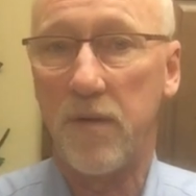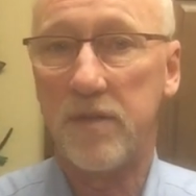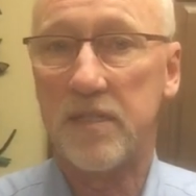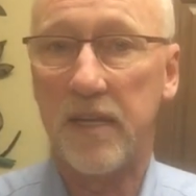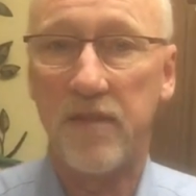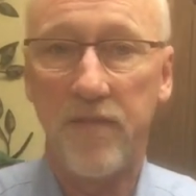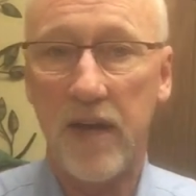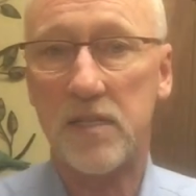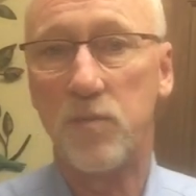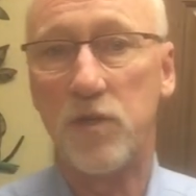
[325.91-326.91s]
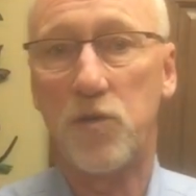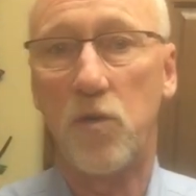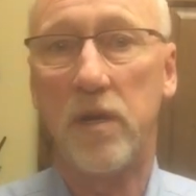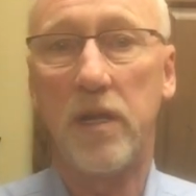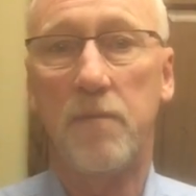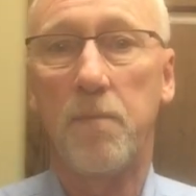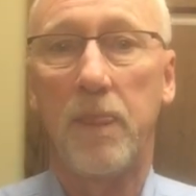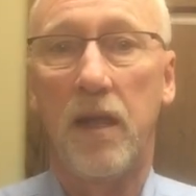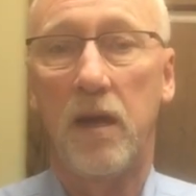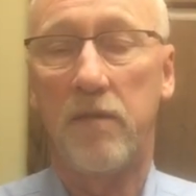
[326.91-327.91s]
I would say the vast majority
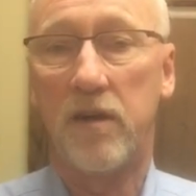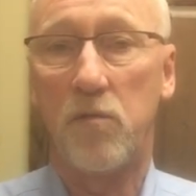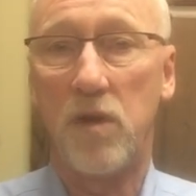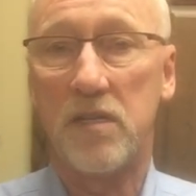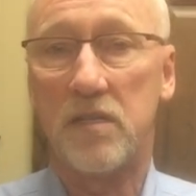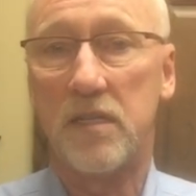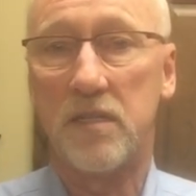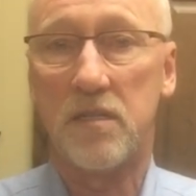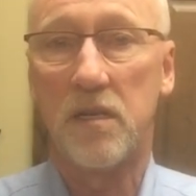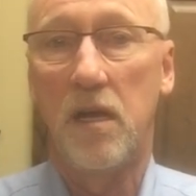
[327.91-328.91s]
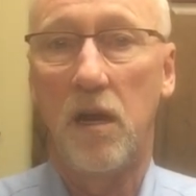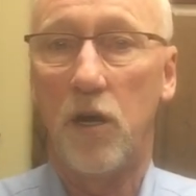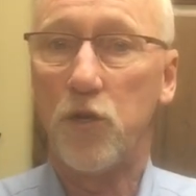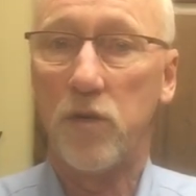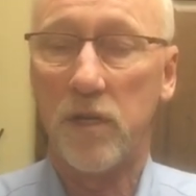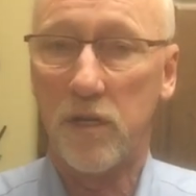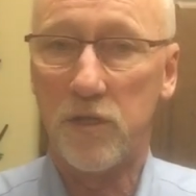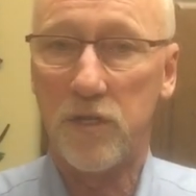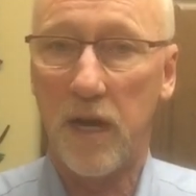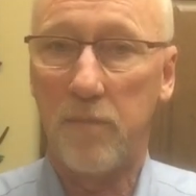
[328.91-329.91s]
of our residents are doing a
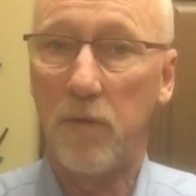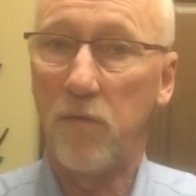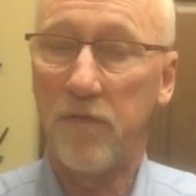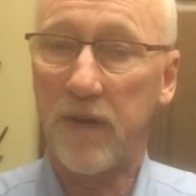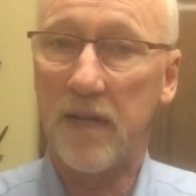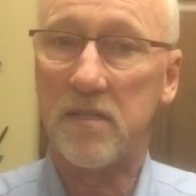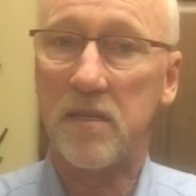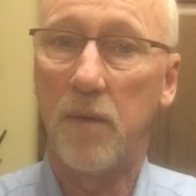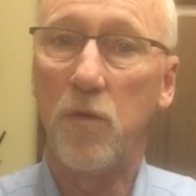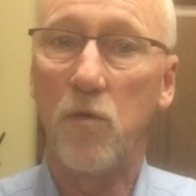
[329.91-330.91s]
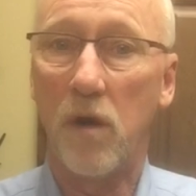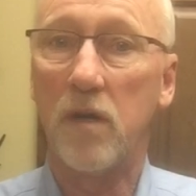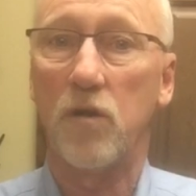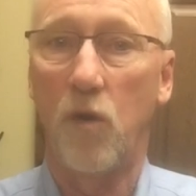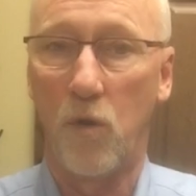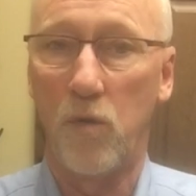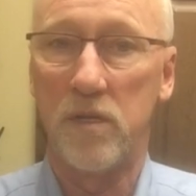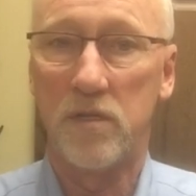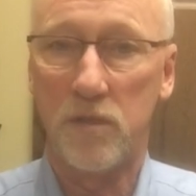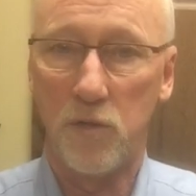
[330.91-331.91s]
good job, but we've got some who aren't
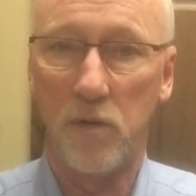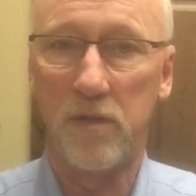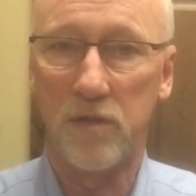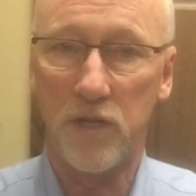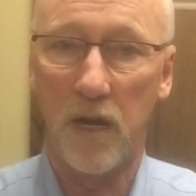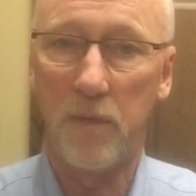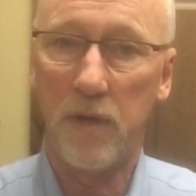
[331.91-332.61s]
always doing the job.